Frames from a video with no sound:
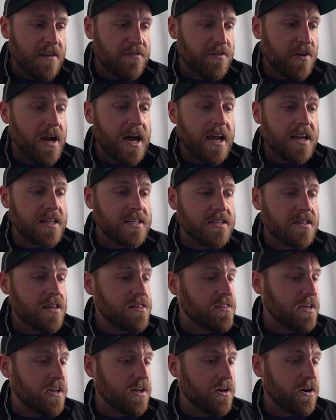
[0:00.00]
If you're headed to the
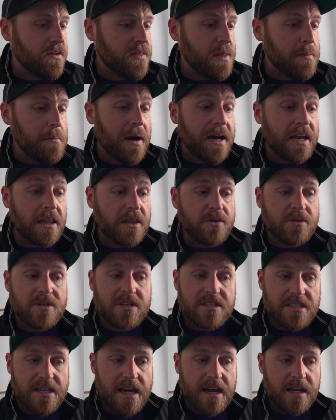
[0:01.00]
theater, they might allude
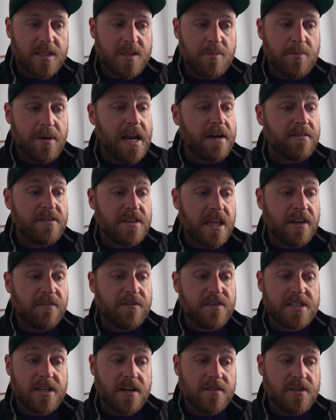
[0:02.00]
to sex, but everything
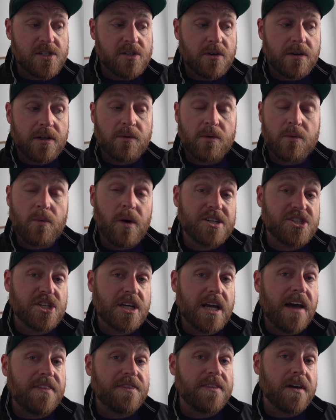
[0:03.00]
fits on the screen when
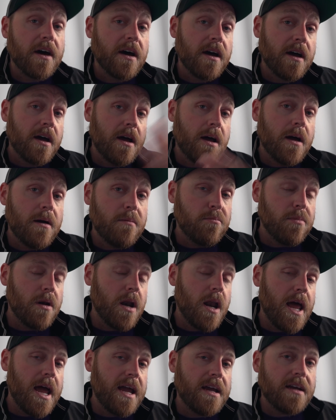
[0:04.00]
watching at the
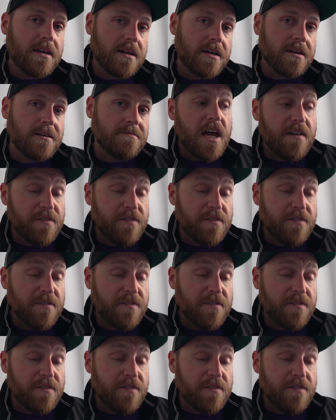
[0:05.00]
Blank.